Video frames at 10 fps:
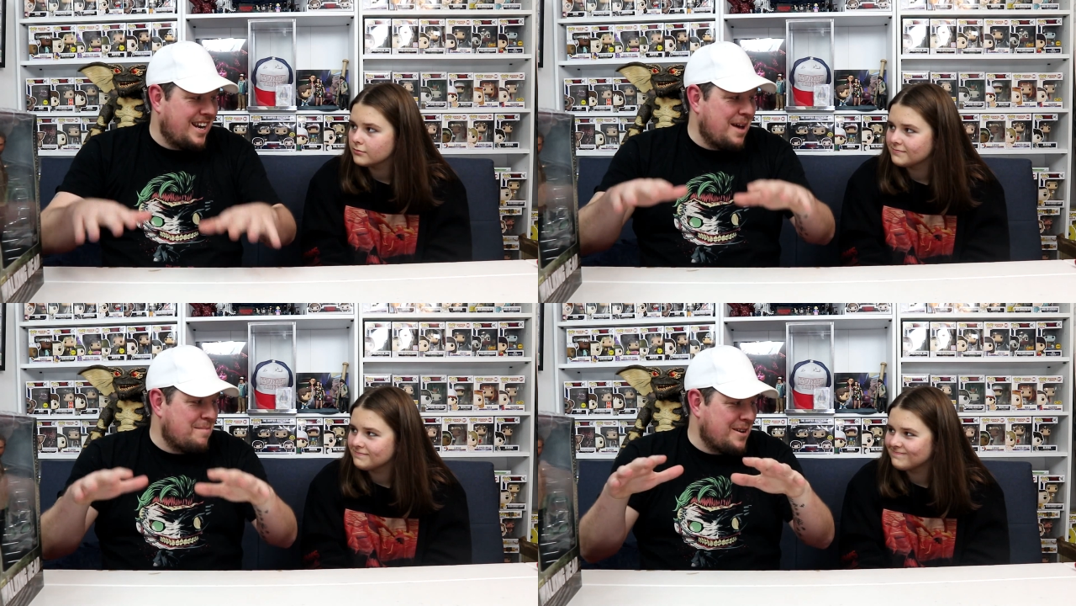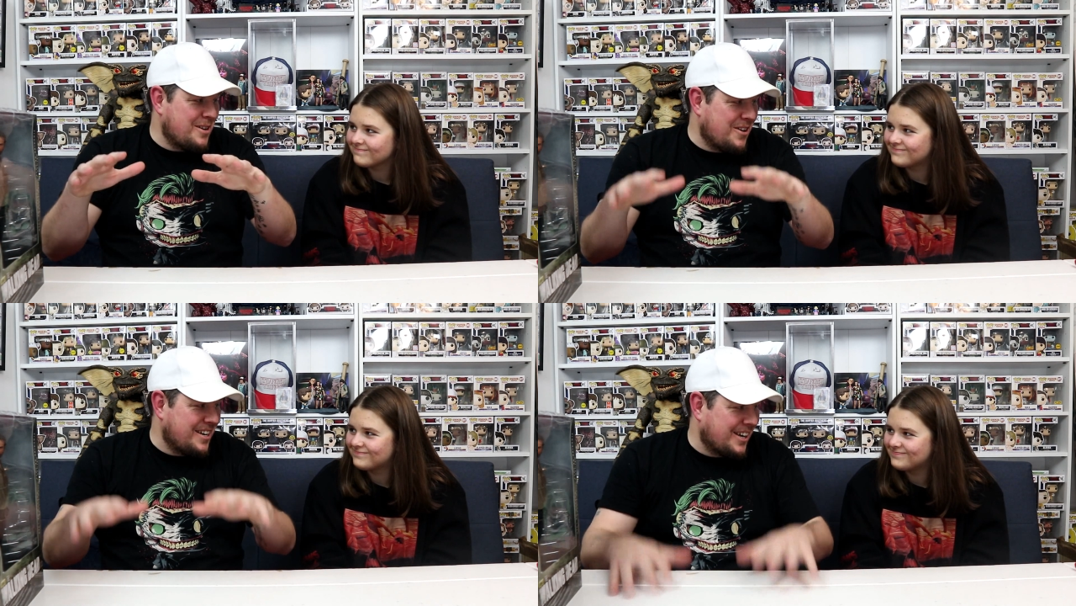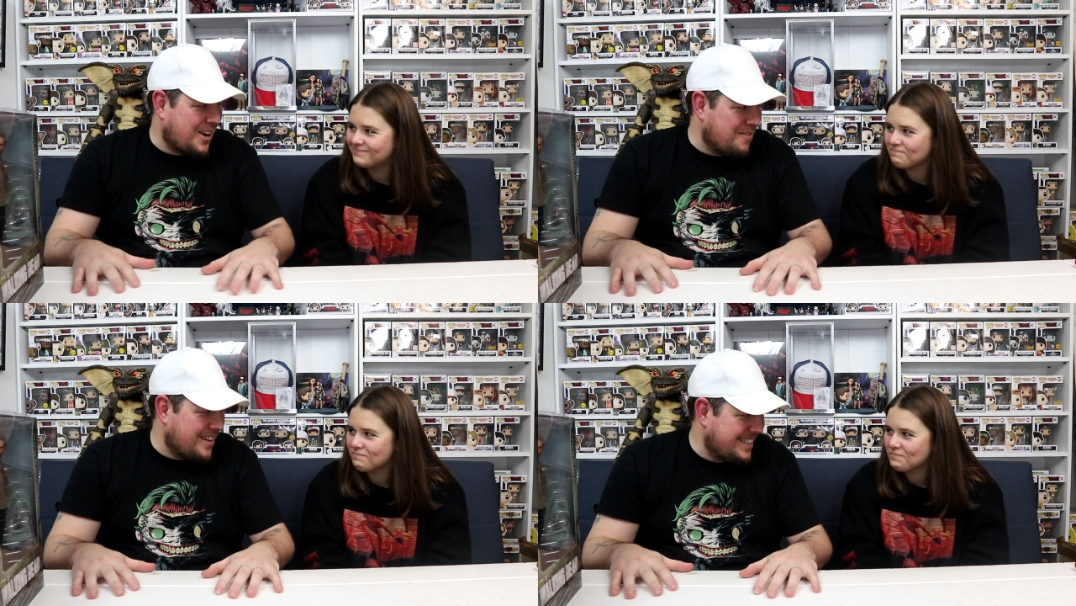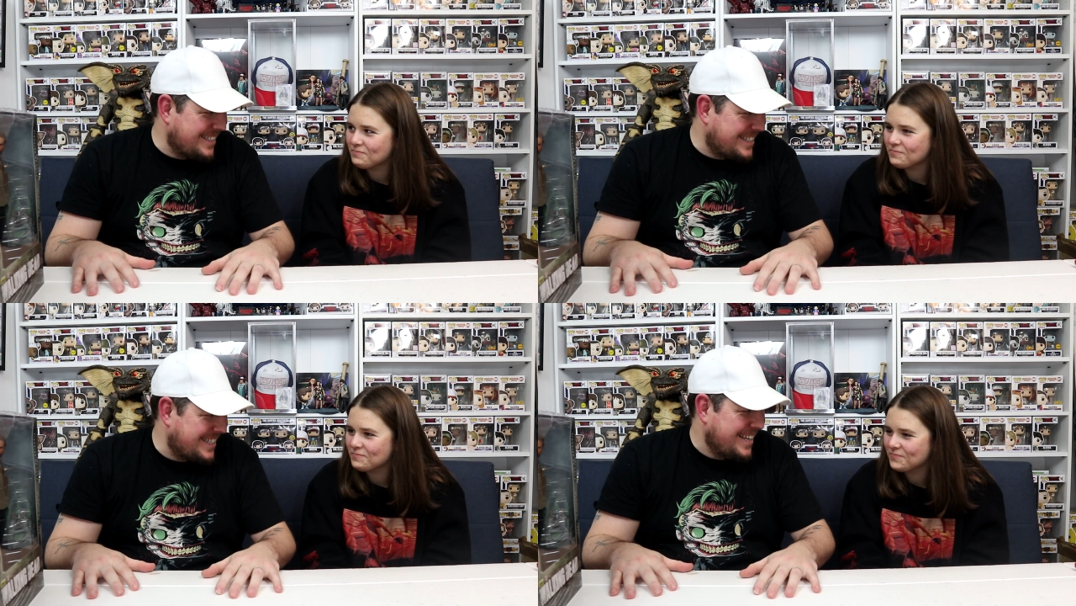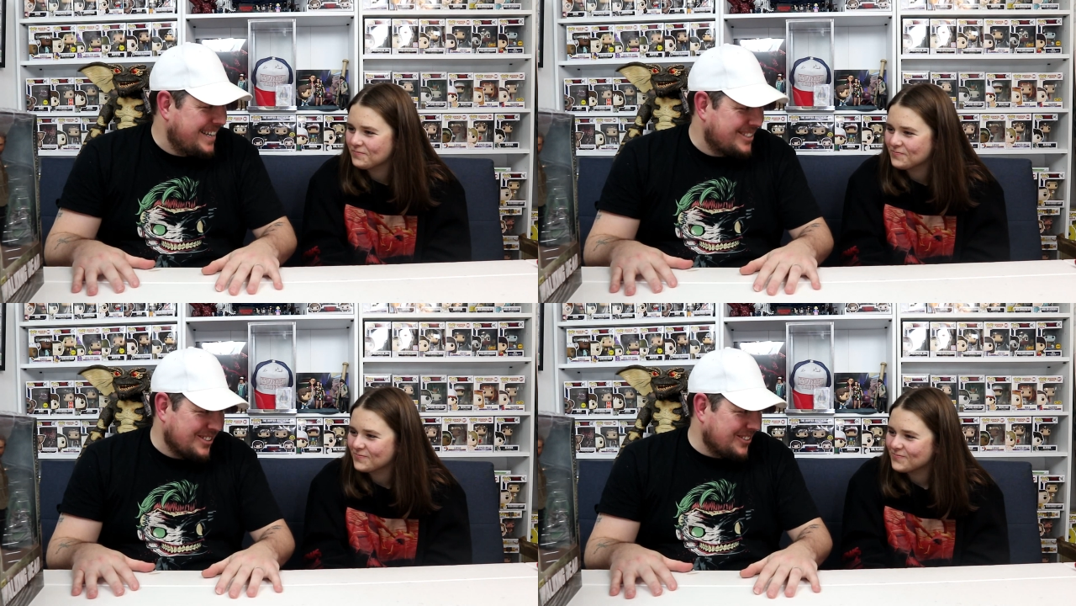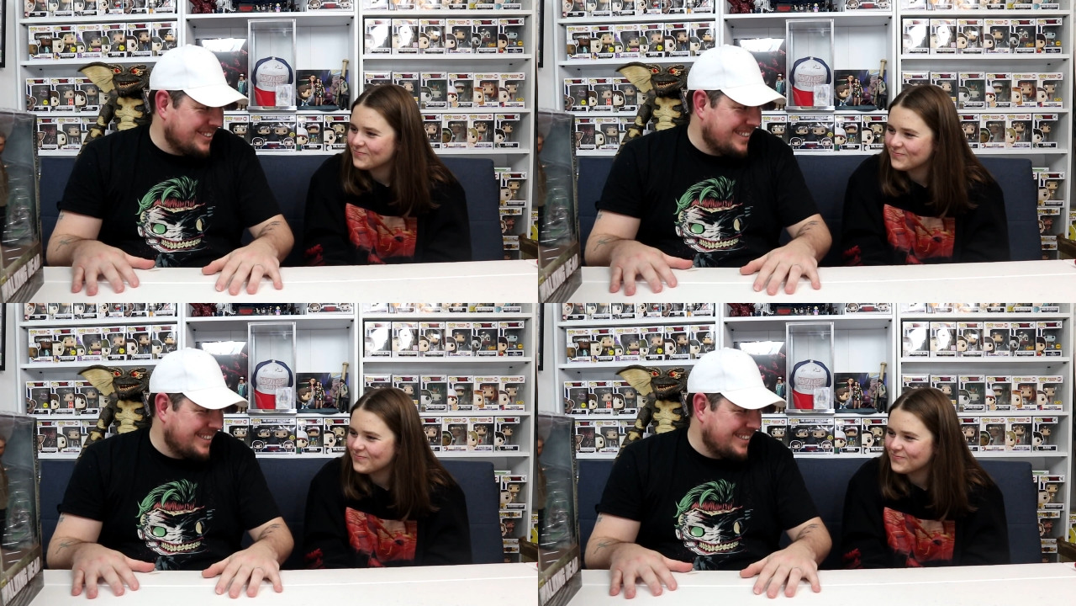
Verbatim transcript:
Speaker 1: let me know in the comments. Don't.